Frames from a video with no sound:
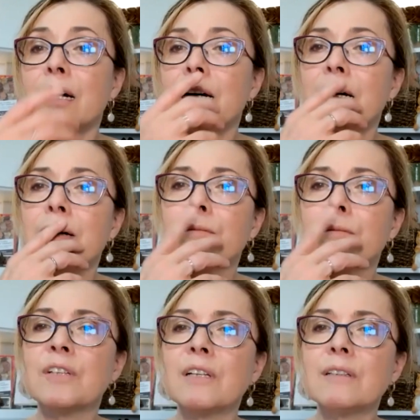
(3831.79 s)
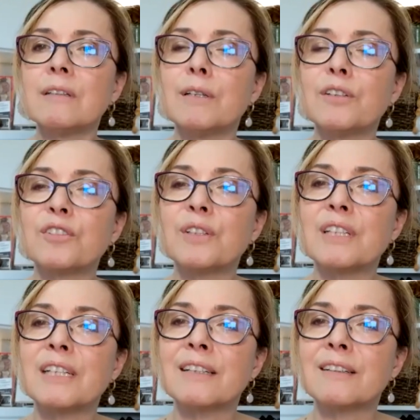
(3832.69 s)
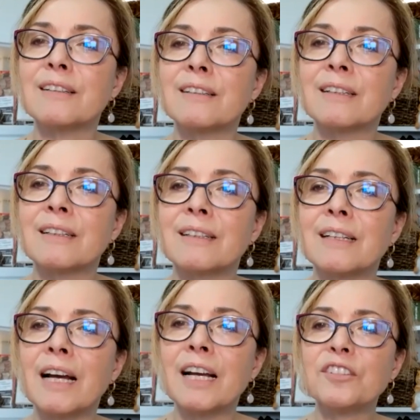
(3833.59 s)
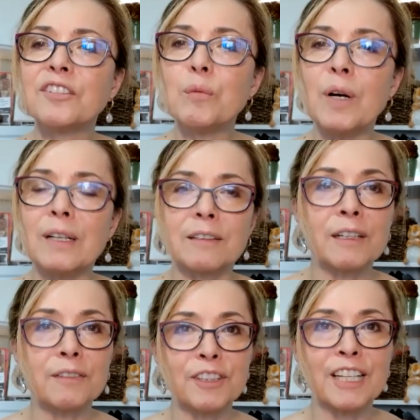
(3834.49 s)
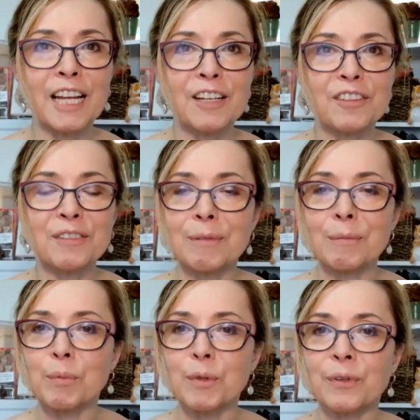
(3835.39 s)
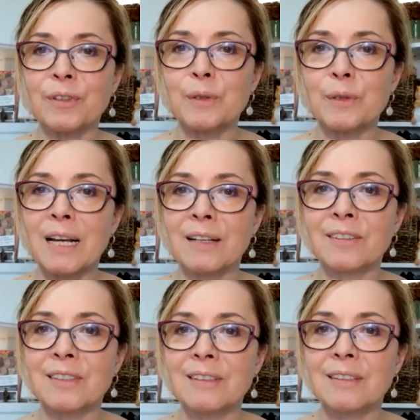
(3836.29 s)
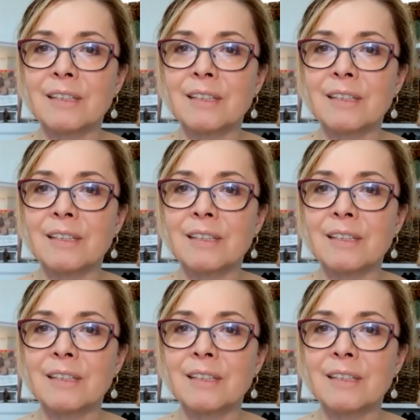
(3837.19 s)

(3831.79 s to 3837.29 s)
Um, there's another question here that I actually want clarification from the person who asked it.